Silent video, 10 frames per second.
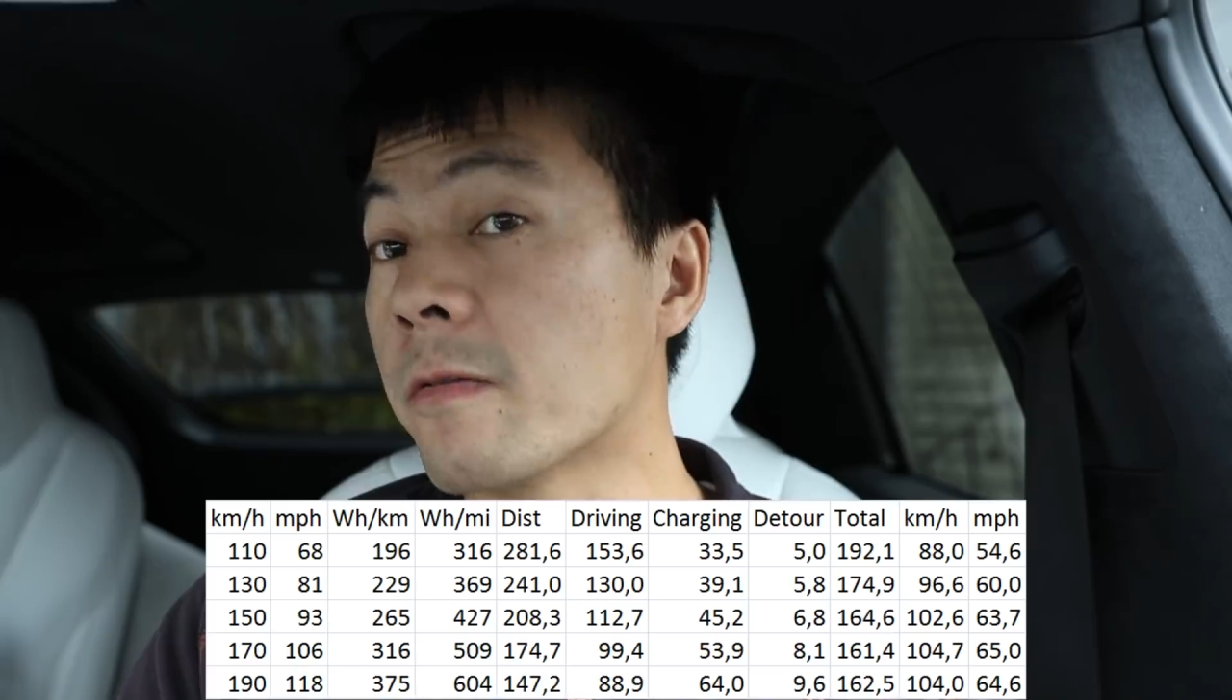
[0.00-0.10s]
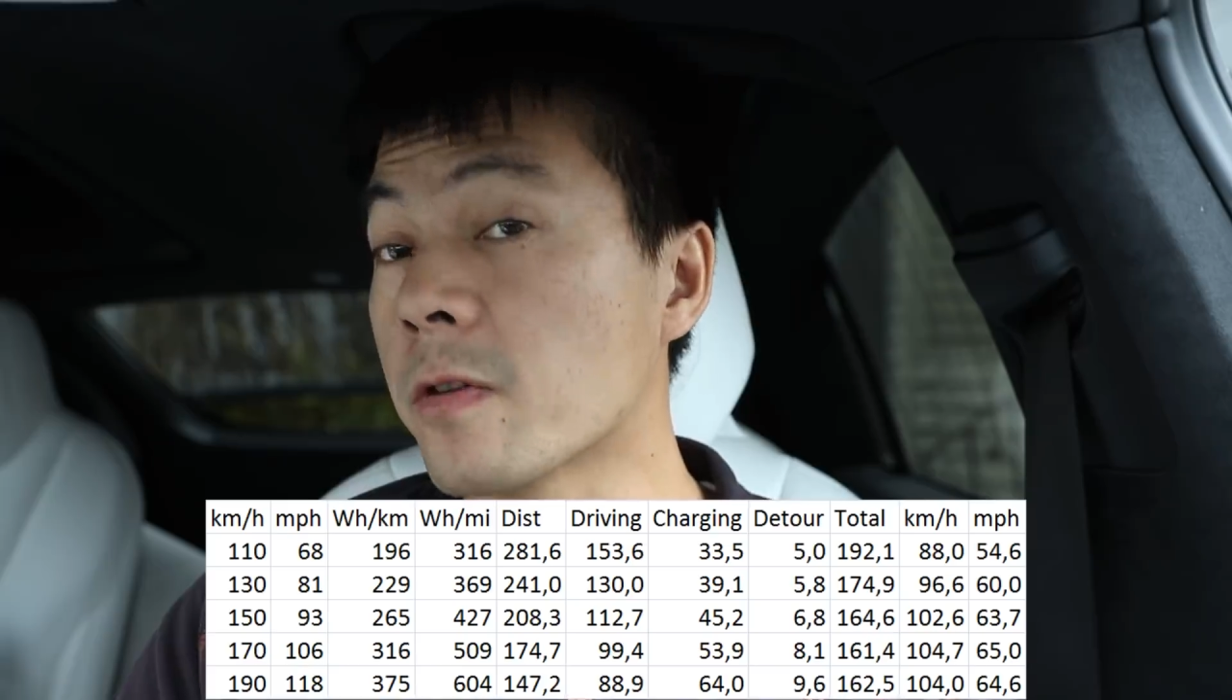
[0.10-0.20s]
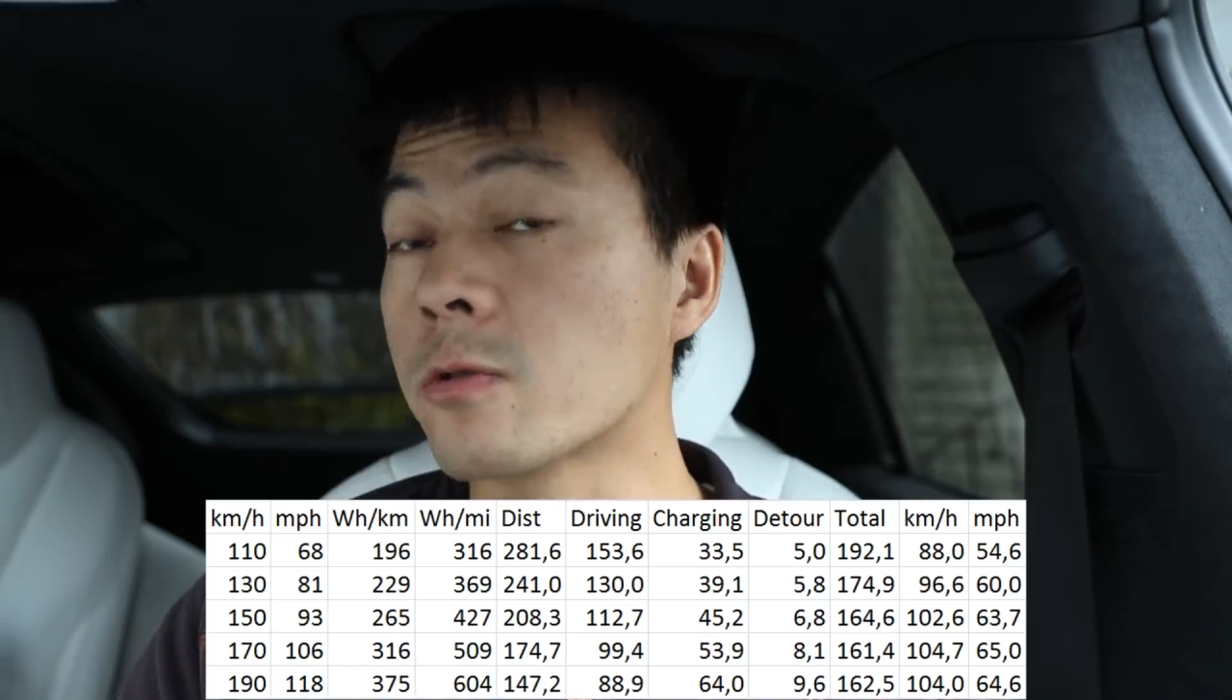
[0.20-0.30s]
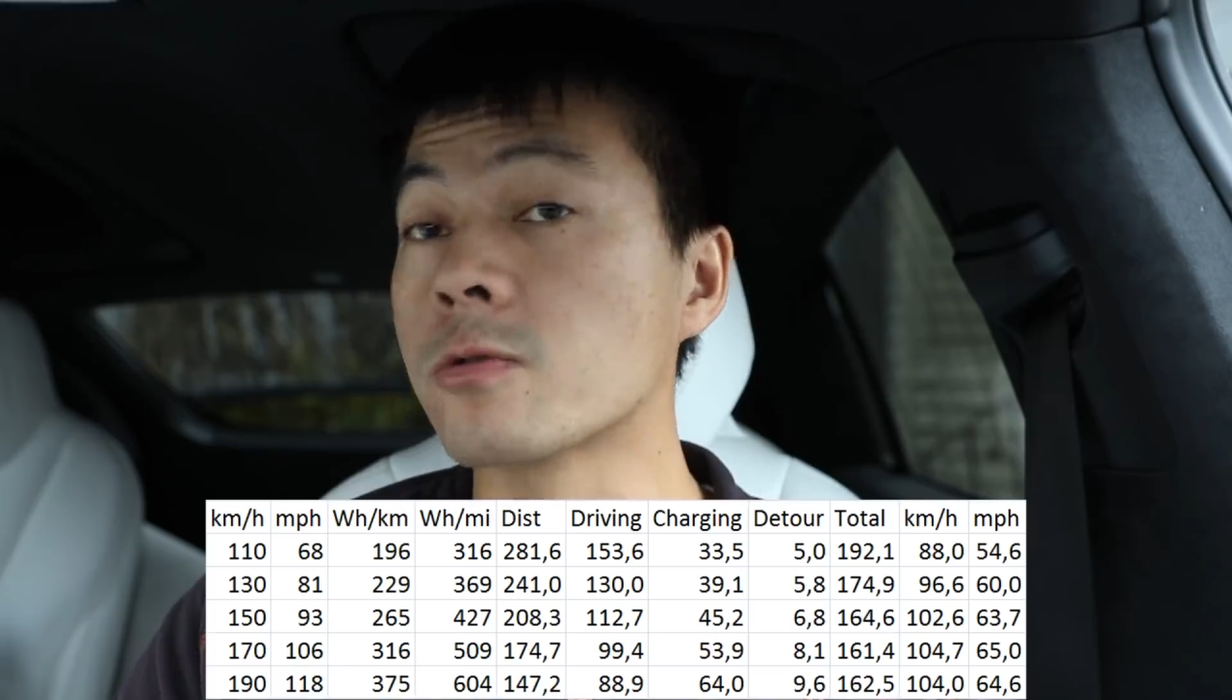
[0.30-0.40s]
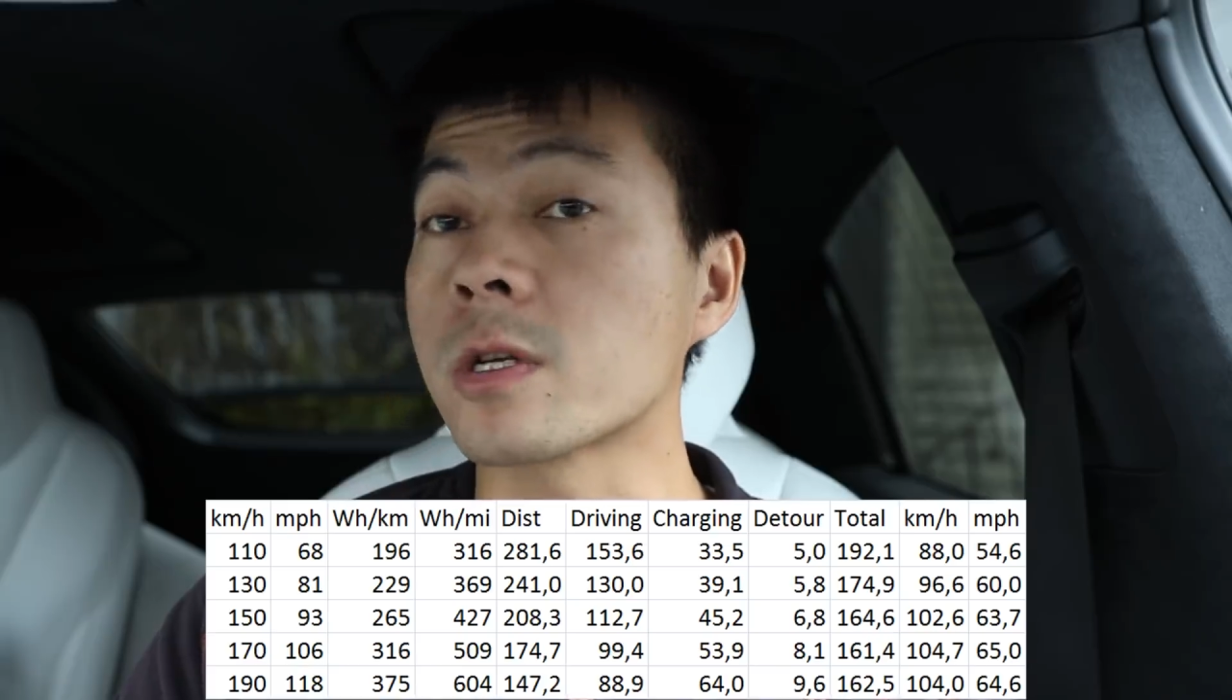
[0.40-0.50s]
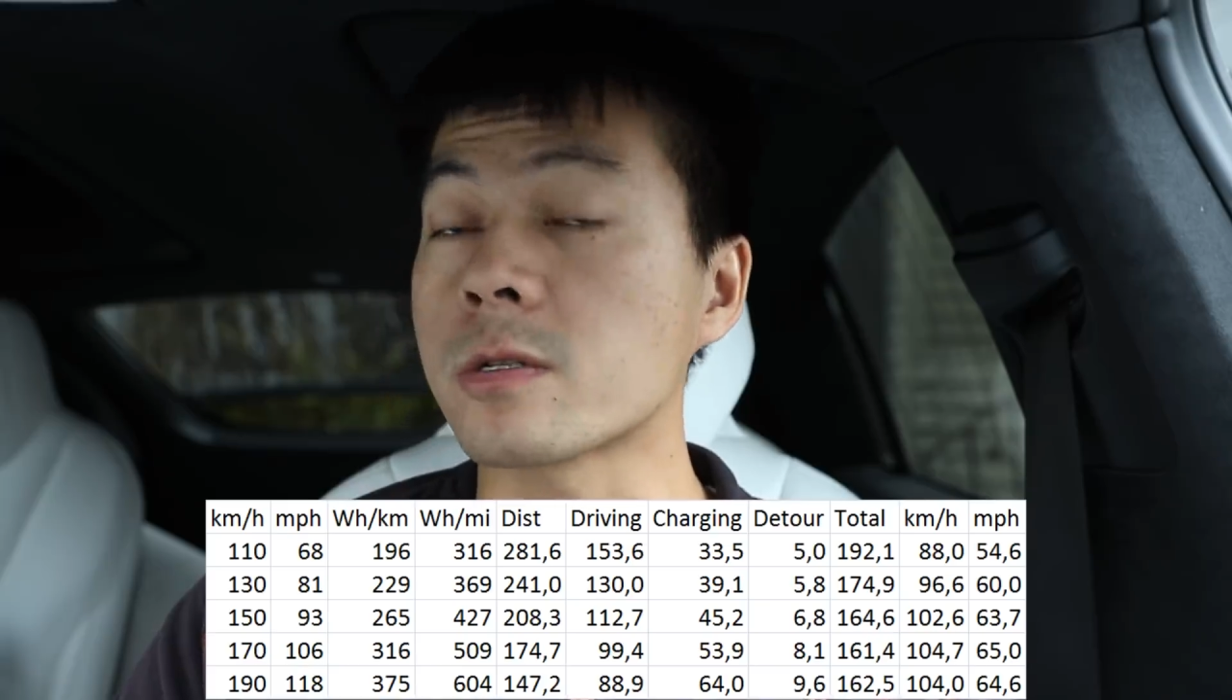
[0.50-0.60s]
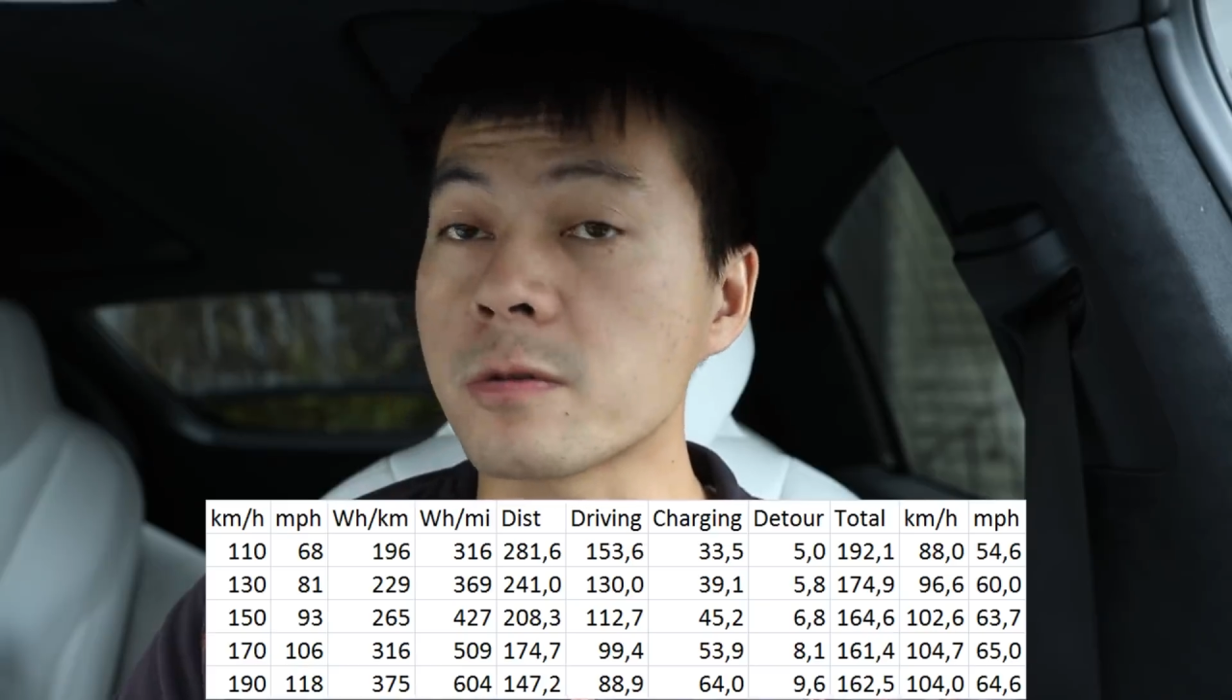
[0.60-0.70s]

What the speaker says: if you cruise at